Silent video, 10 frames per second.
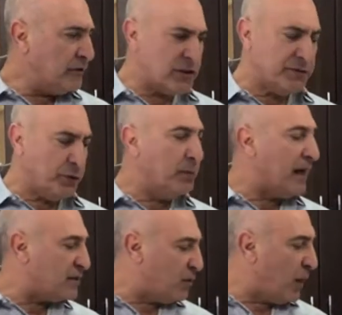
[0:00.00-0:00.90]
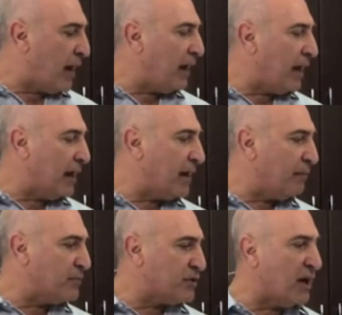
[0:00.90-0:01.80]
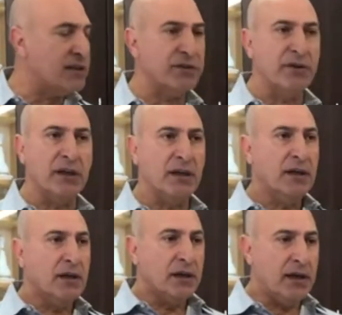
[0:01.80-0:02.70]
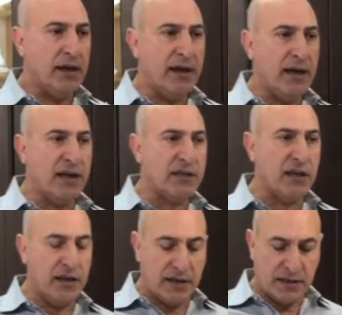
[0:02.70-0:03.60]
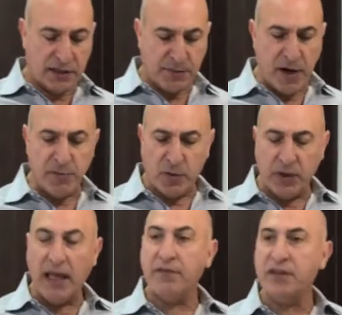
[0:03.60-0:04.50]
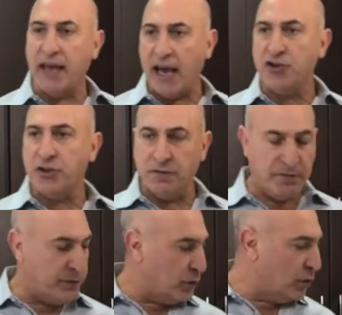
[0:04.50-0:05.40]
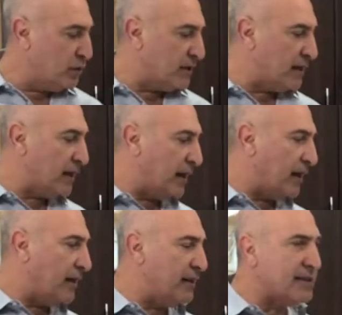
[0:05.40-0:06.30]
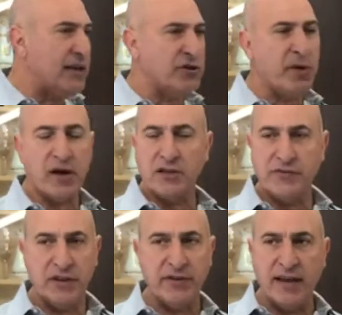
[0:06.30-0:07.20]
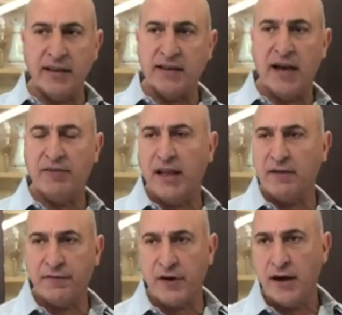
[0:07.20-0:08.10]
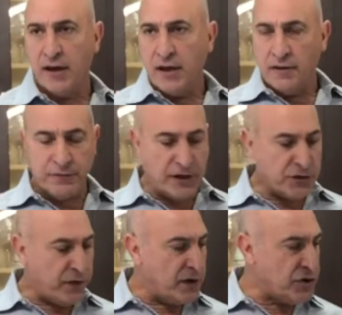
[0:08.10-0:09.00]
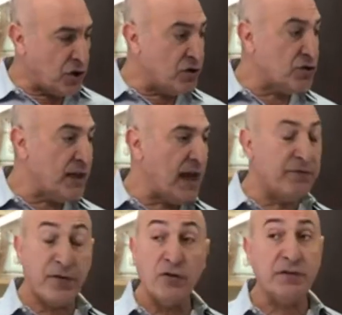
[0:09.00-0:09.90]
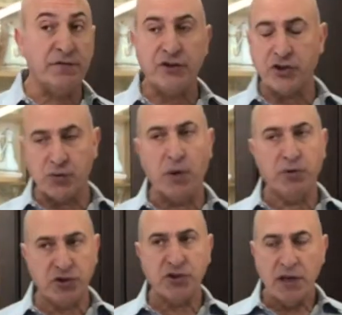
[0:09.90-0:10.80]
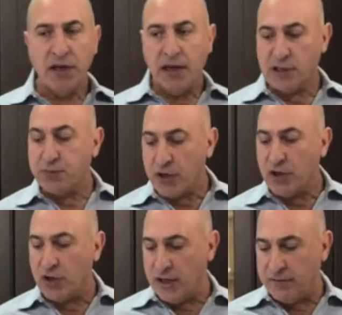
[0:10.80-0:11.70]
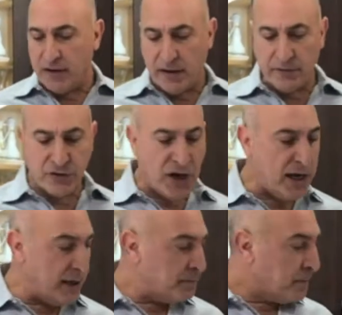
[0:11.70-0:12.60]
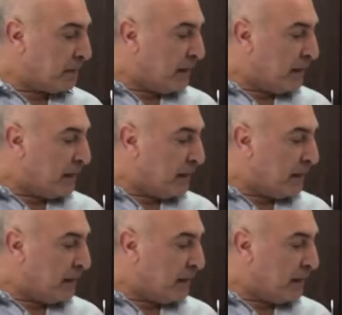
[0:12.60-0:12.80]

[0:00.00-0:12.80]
just a few blocks away, and I'm starting to really experiment with a lot of the Asian foods, and this Asian market is really great. They have a lot of fresh fish, and also they have frozen fish as well, which it's pretty good. I've tried it.